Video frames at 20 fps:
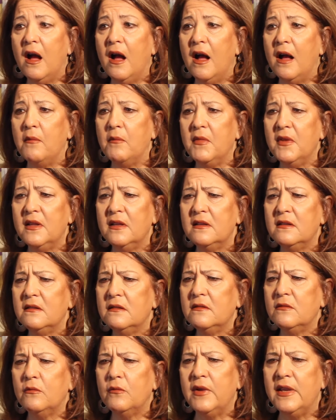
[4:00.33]
Um,
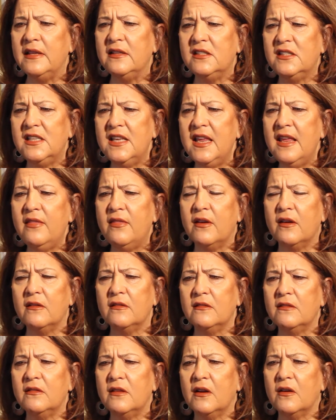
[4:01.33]
we see
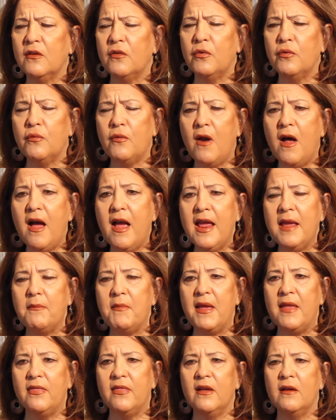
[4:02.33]
the, the
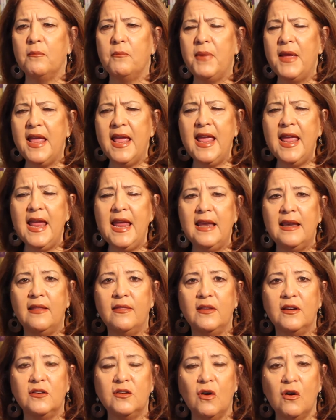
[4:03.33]
crime and the pain
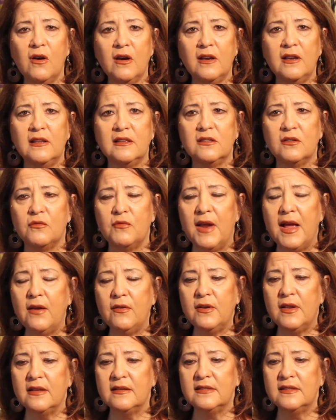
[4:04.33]
and the darkness
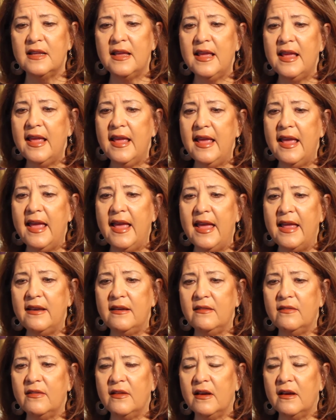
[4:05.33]
around us
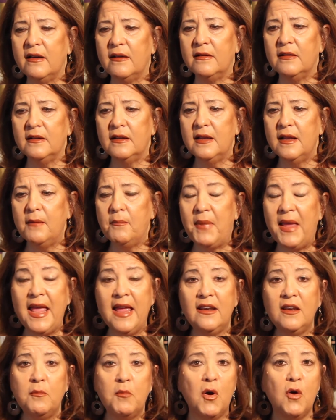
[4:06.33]
and the
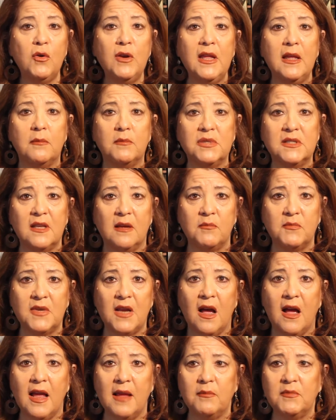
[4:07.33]
pandemonium
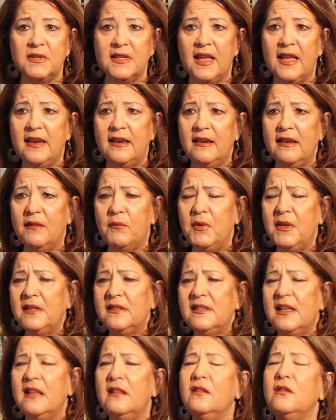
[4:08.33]
sometimes, and
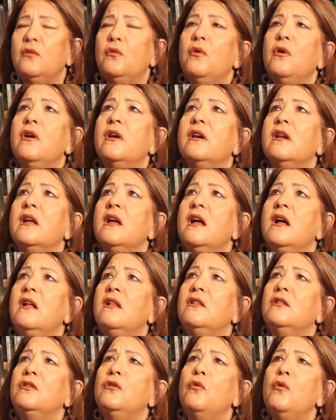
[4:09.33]
we say, Lord,
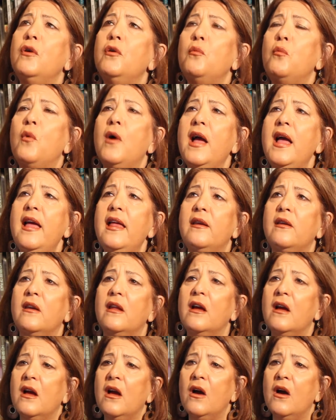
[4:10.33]
Lord, when?